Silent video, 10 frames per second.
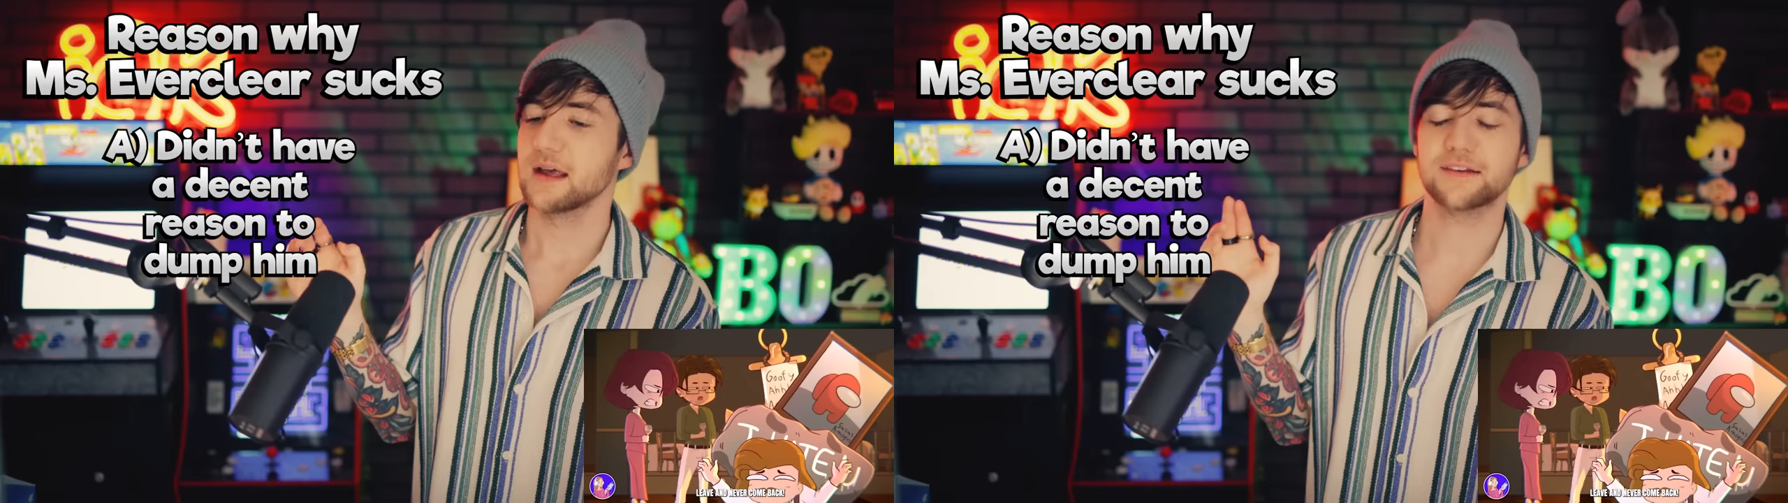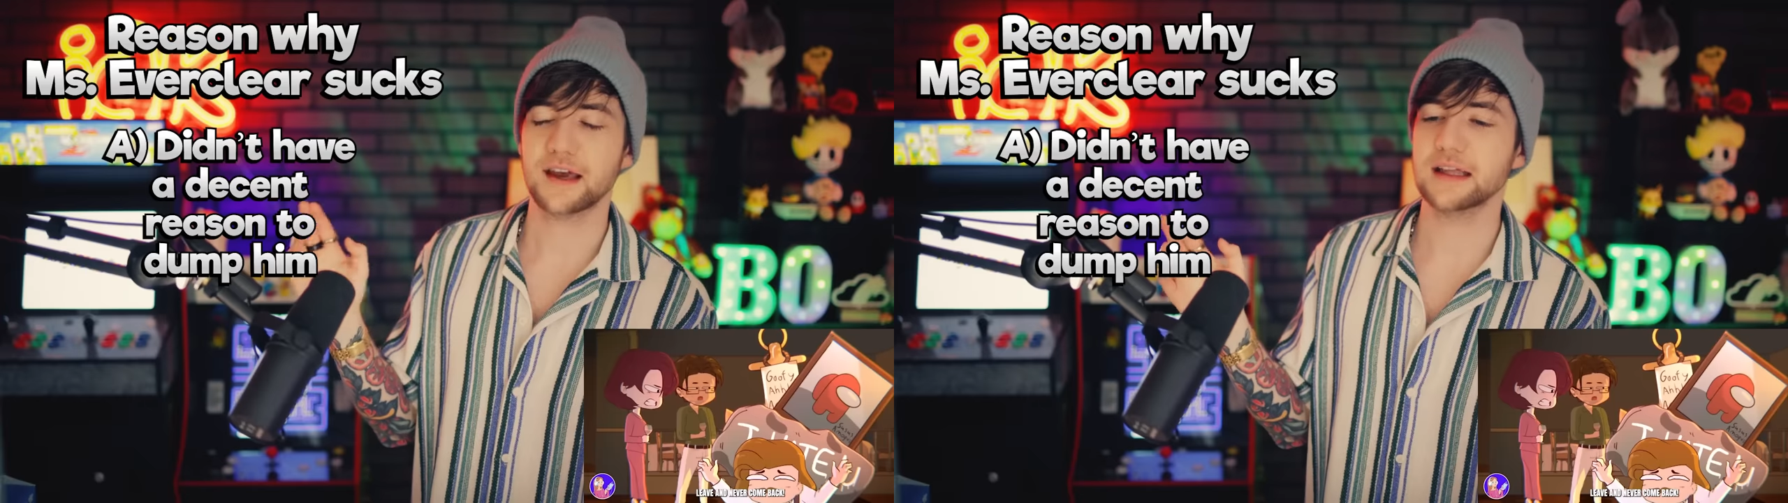
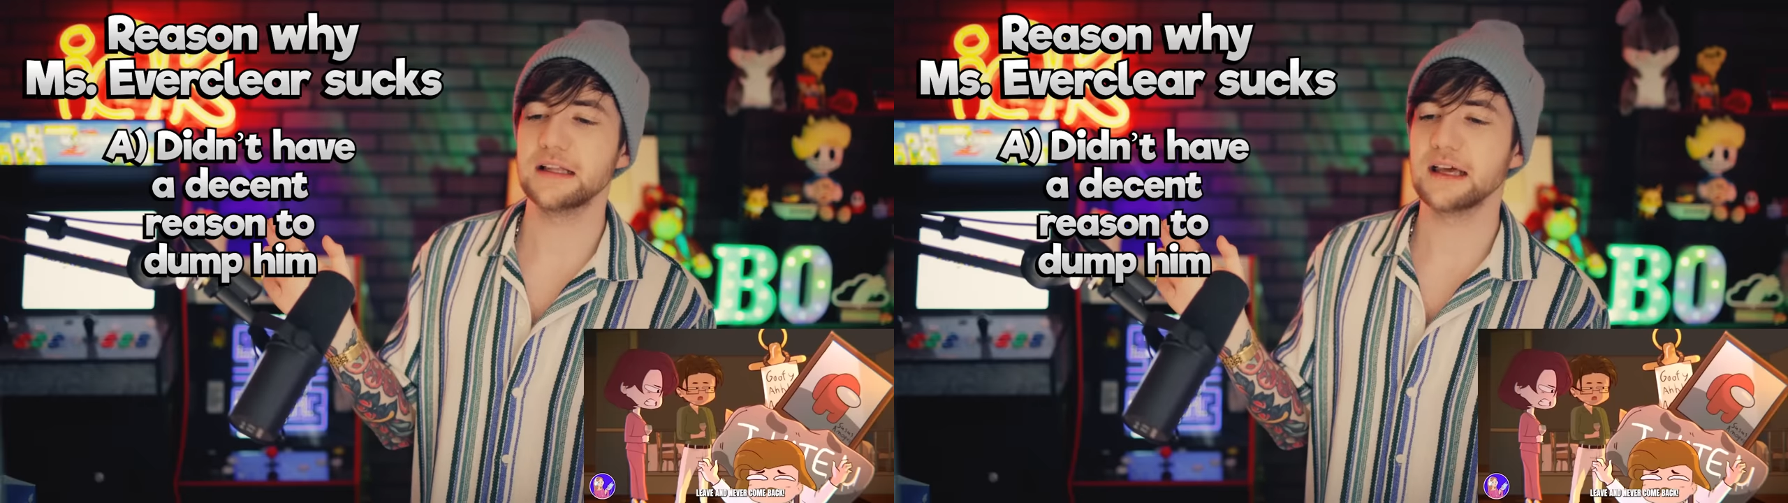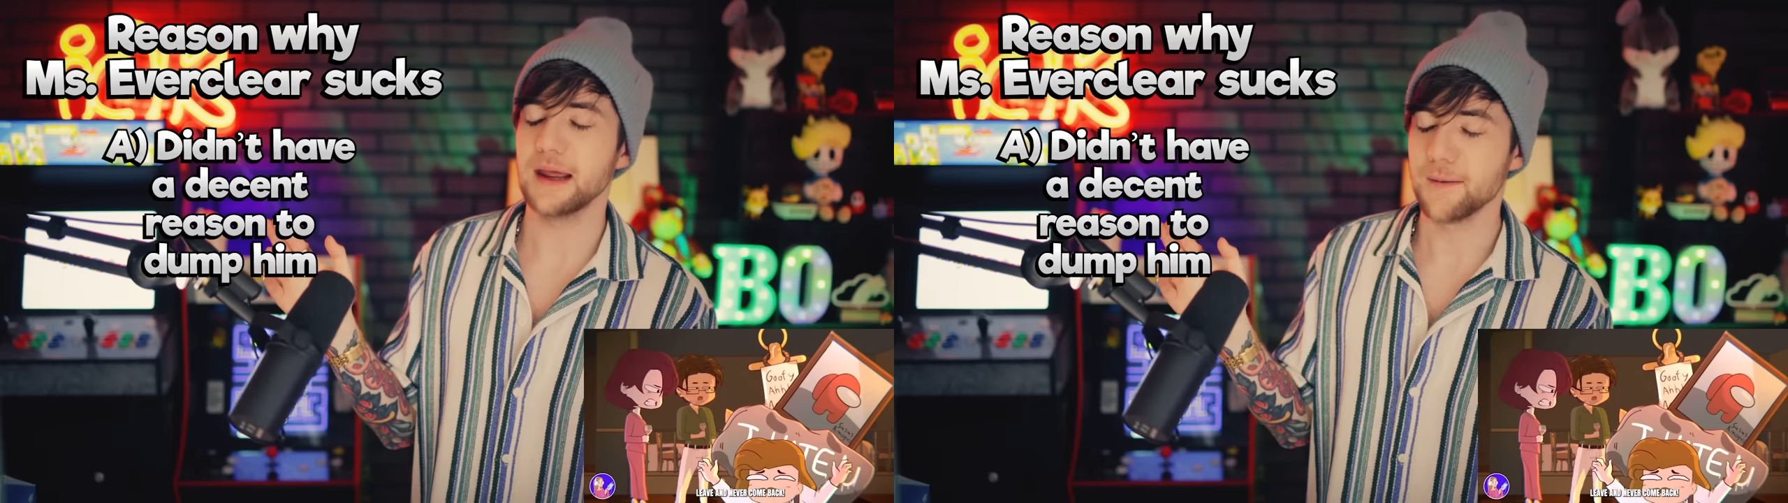And
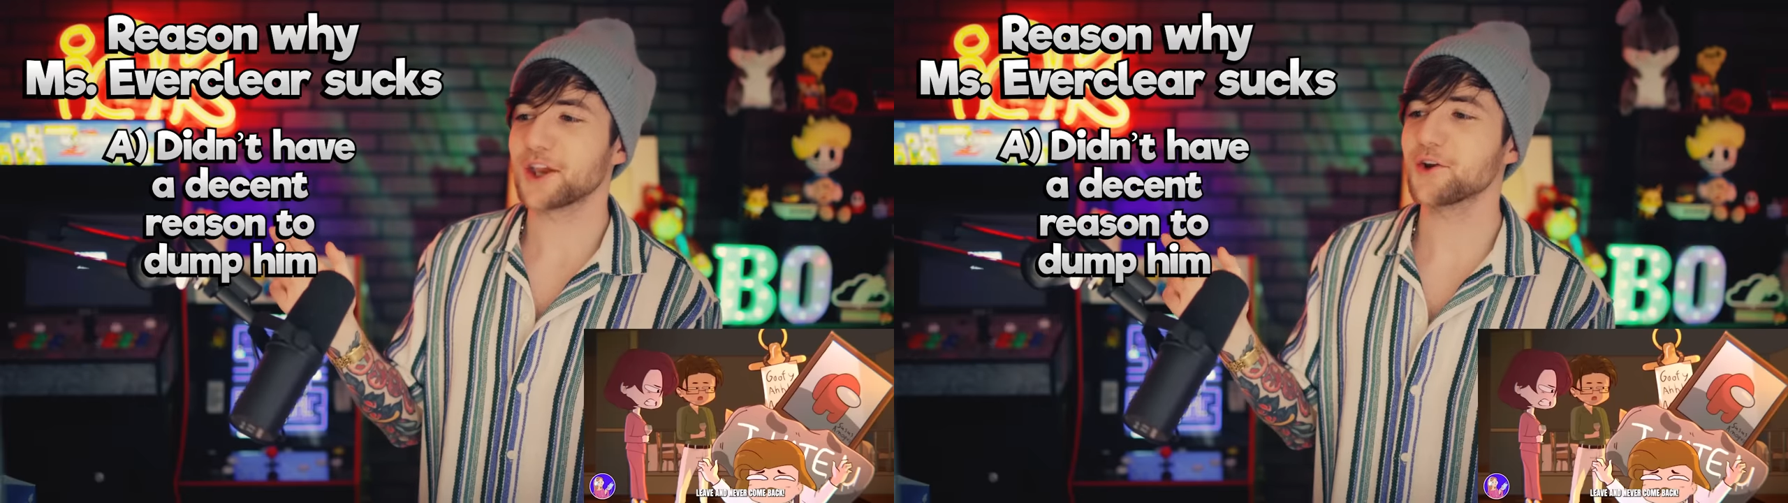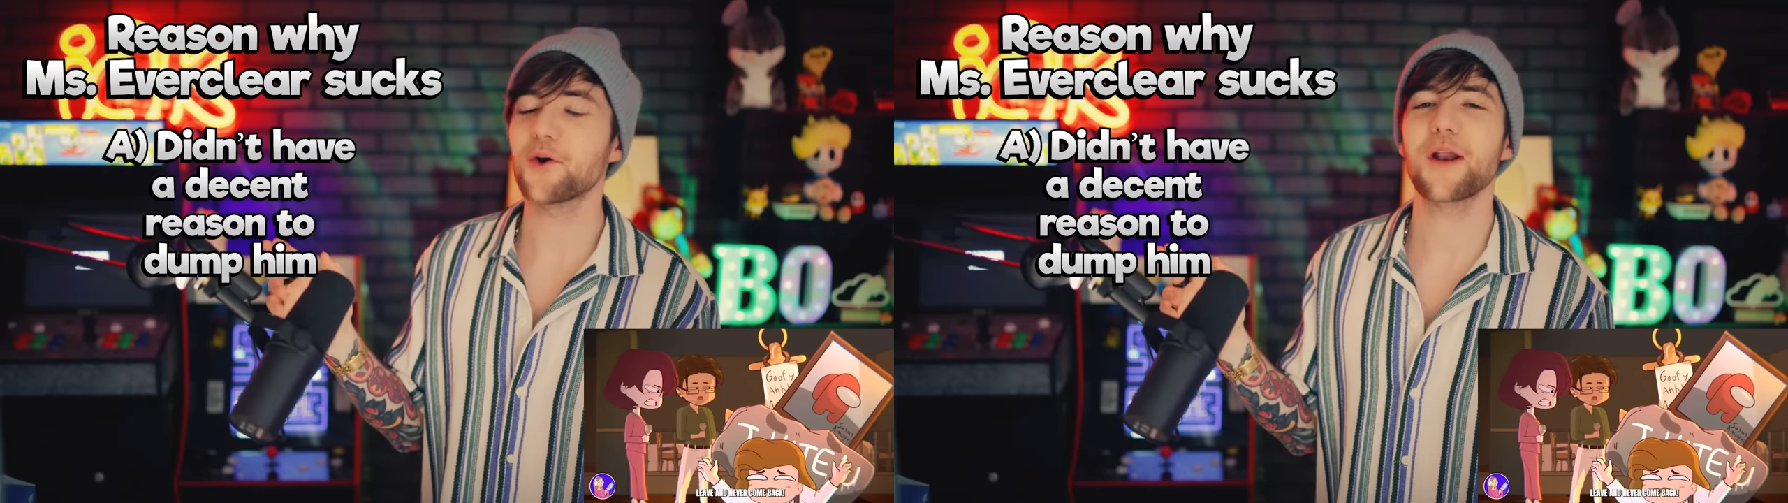secondly,
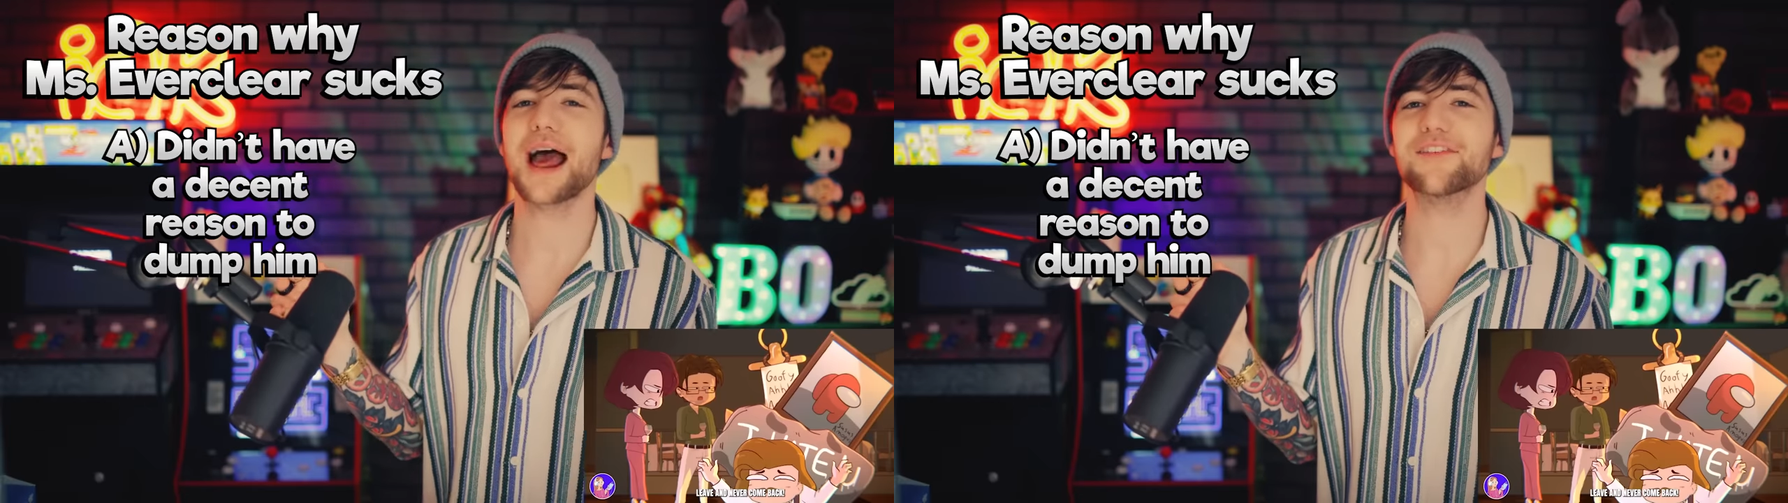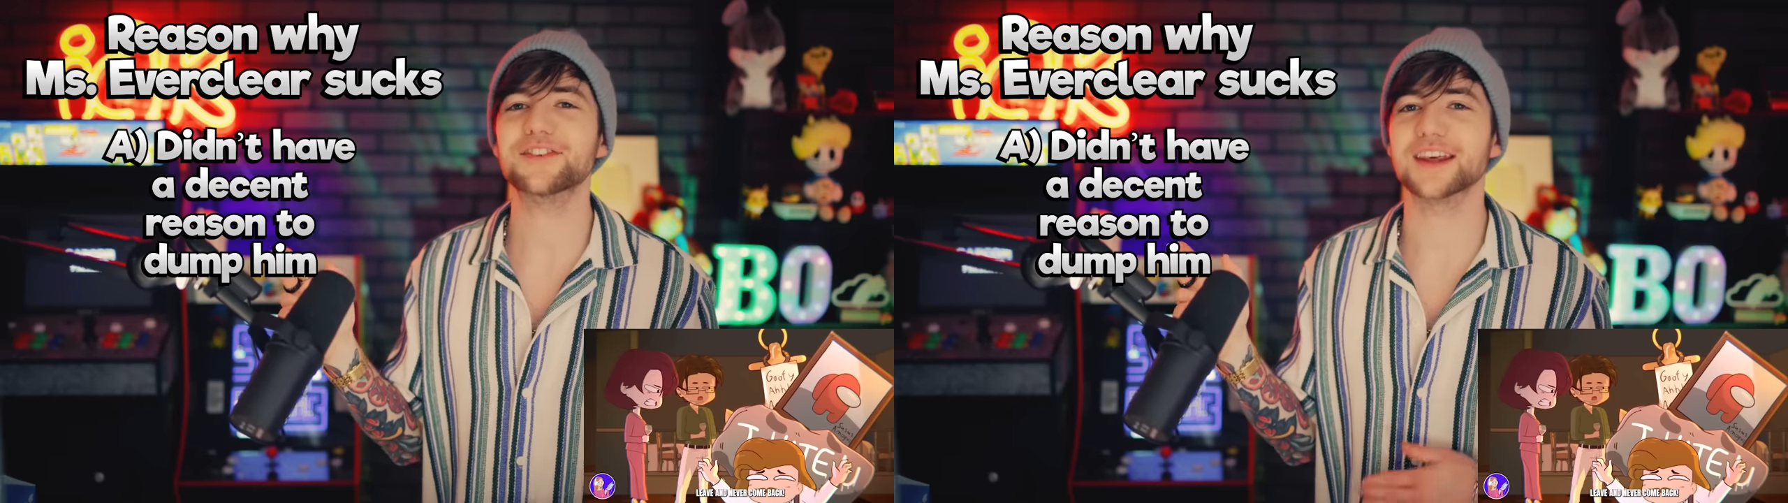you don't
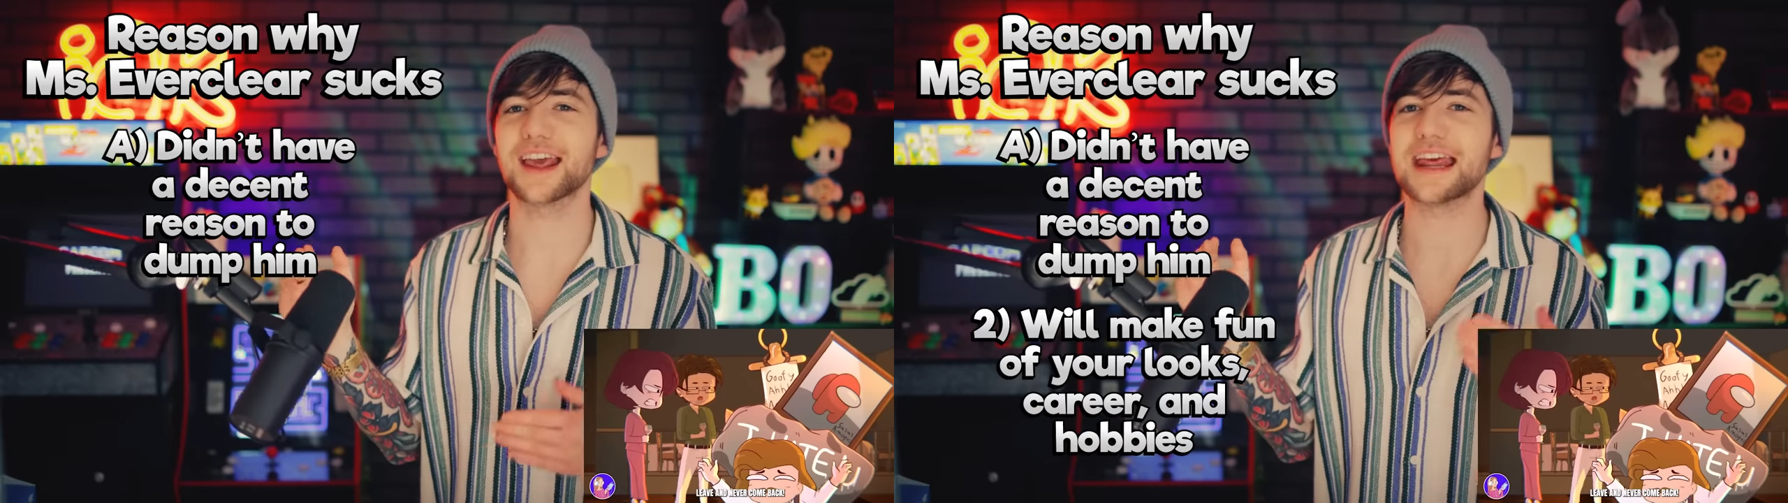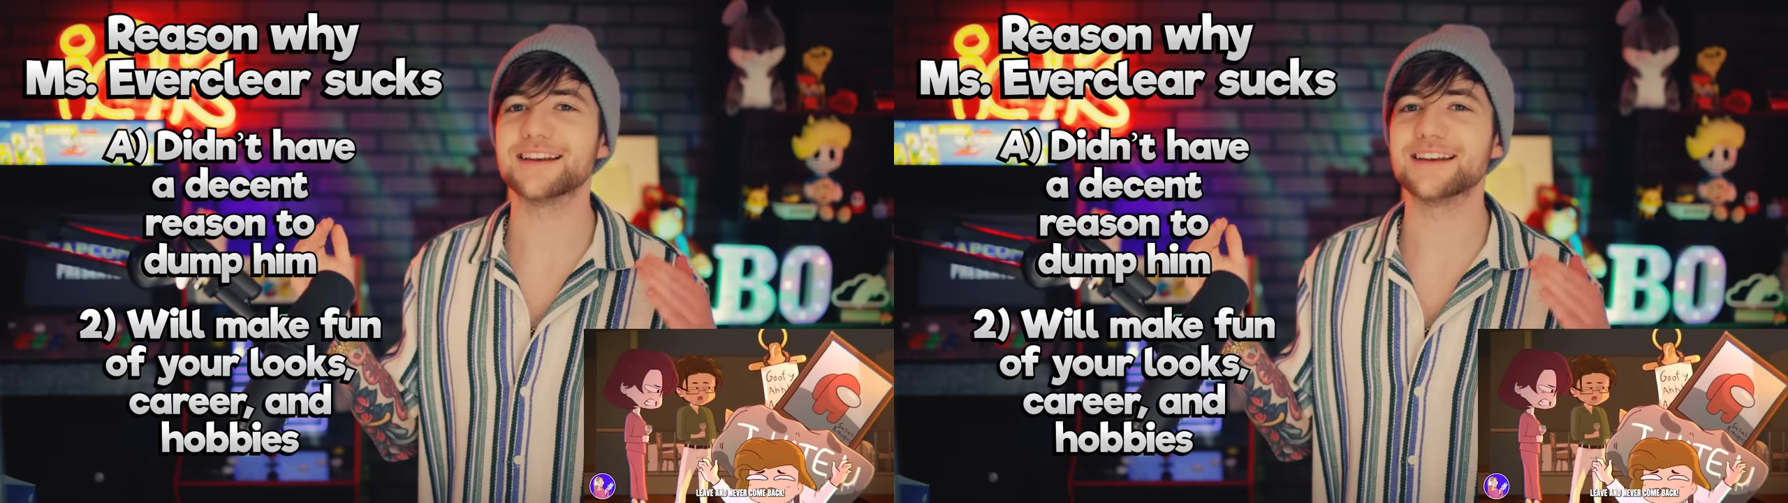have to